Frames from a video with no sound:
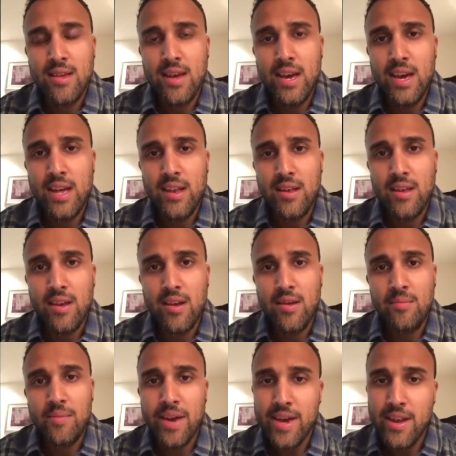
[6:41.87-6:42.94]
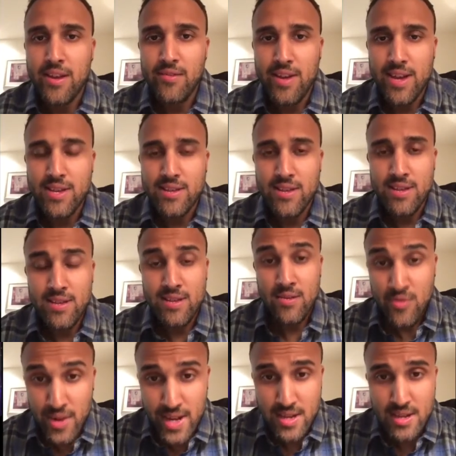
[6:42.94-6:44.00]
and make it a great
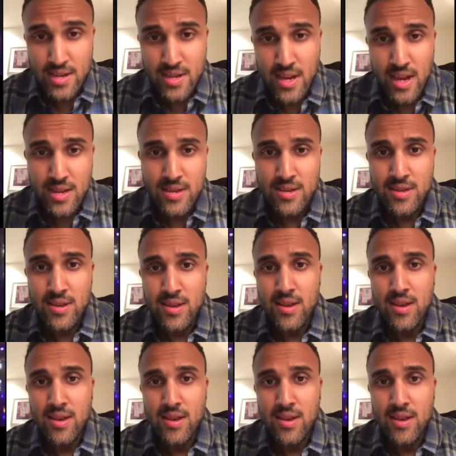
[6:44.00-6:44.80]
success.